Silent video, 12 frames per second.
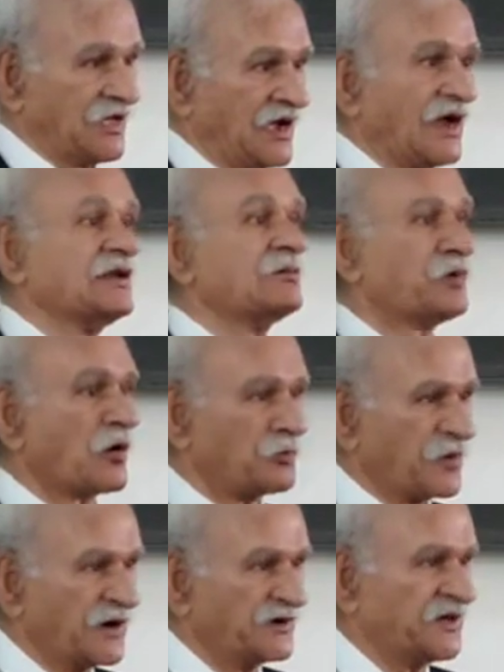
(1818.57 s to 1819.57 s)
and the
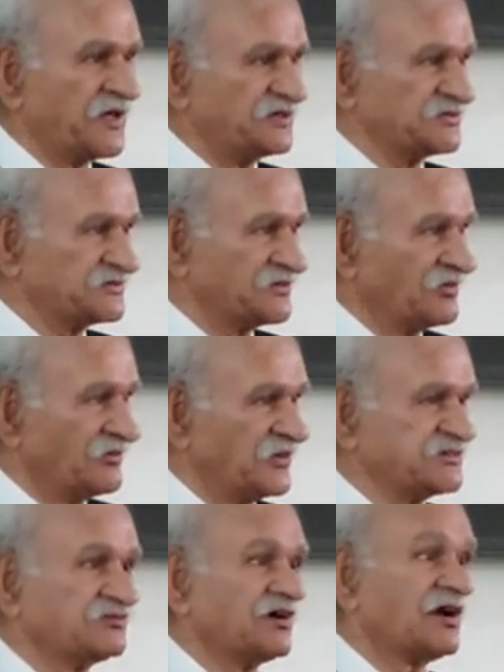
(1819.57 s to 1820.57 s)
properties
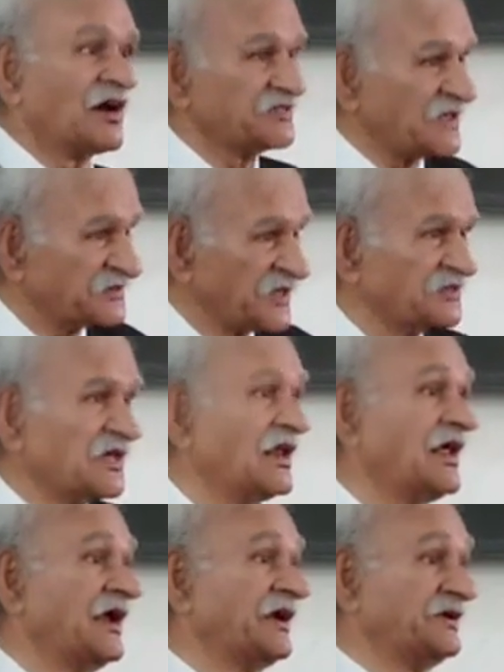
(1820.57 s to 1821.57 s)
which were other than the
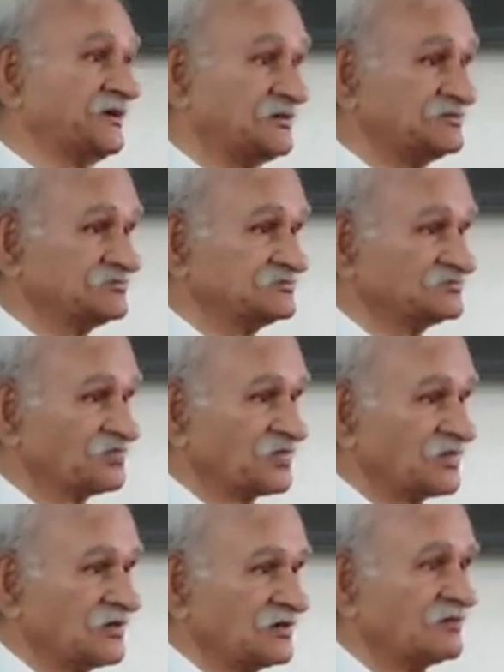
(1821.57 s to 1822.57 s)
land
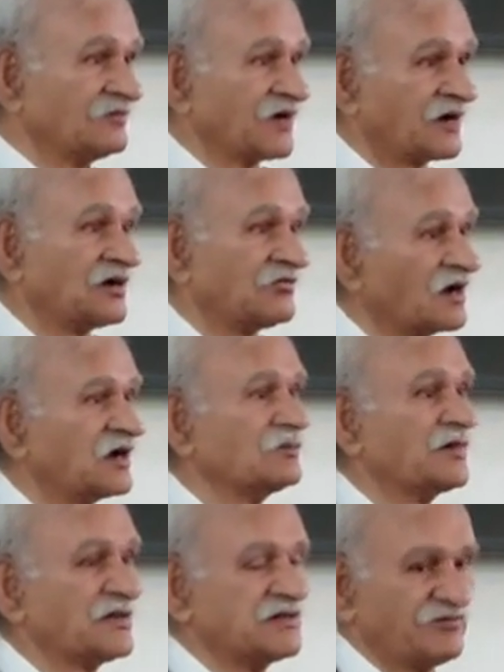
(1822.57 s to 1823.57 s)
were governed
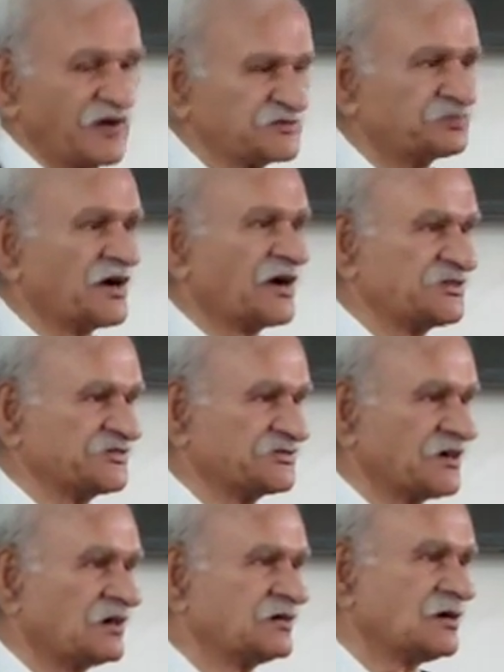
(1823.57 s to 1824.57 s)
by the West
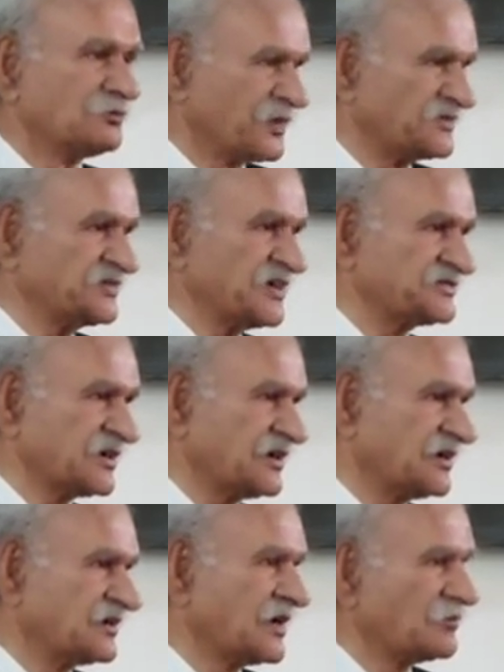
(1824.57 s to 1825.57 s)
Pakistan Compensation
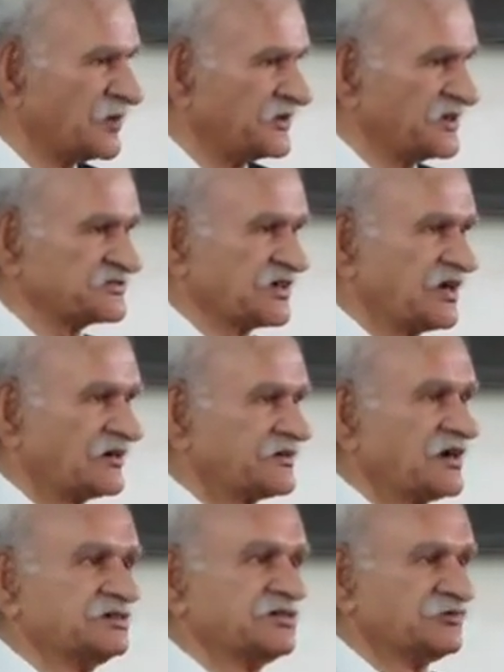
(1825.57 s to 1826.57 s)
and Rehabilitation Act
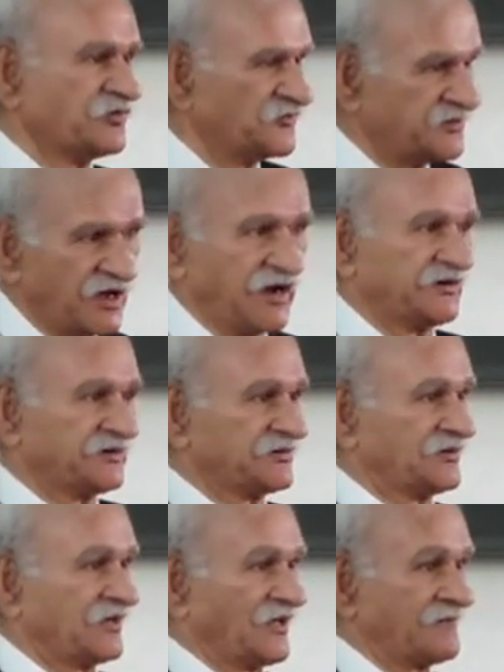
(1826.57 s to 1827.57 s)
1958.
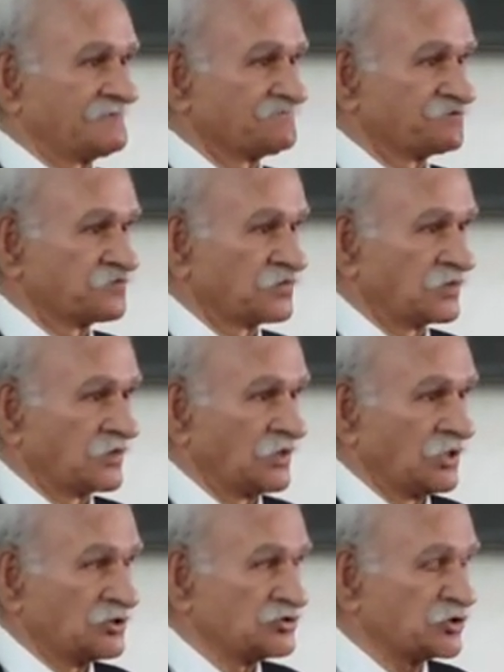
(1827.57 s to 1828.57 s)

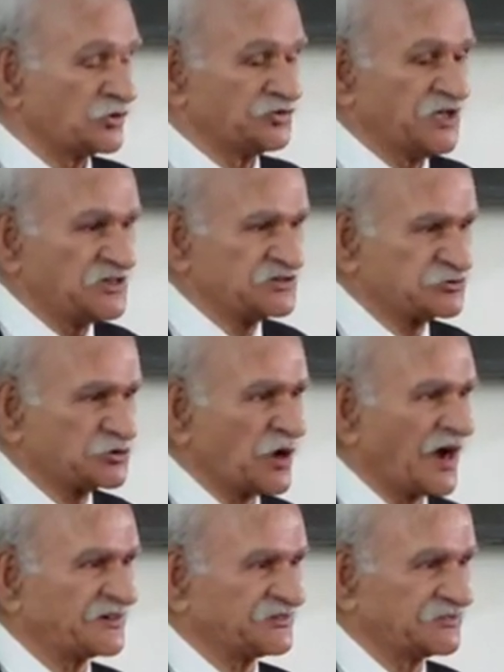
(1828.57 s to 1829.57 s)
So these two
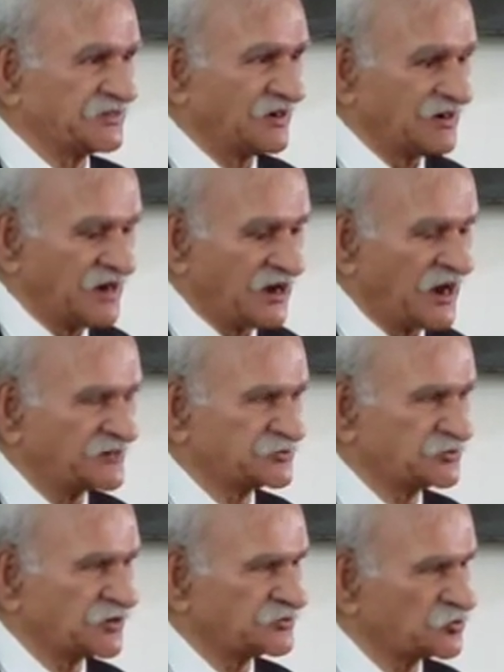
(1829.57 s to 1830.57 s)
acts relate
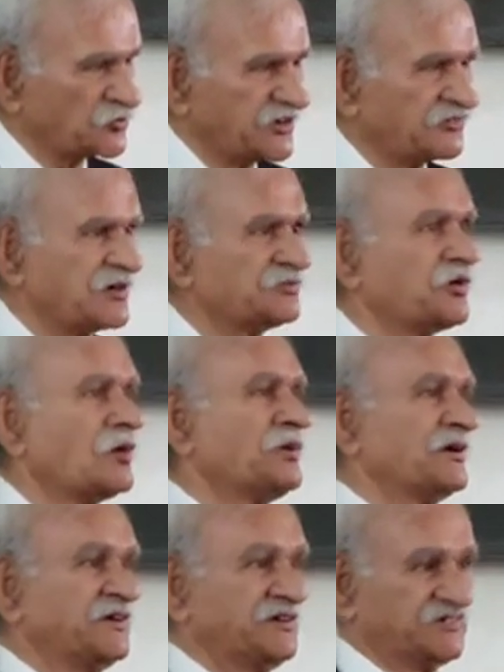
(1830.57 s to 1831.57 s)
to the two different
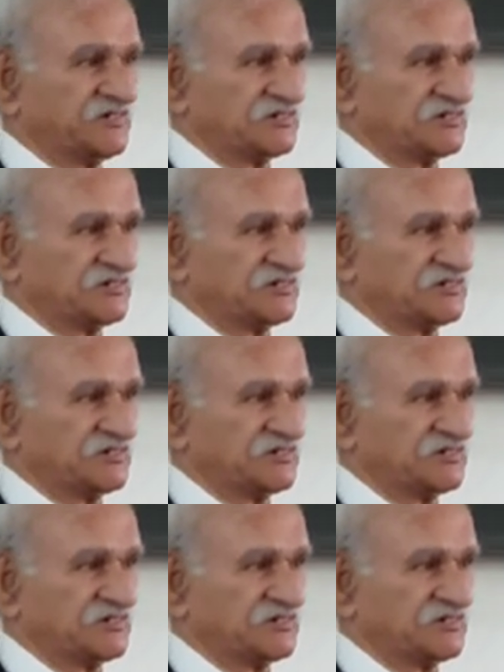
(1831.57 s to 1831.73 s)
properties.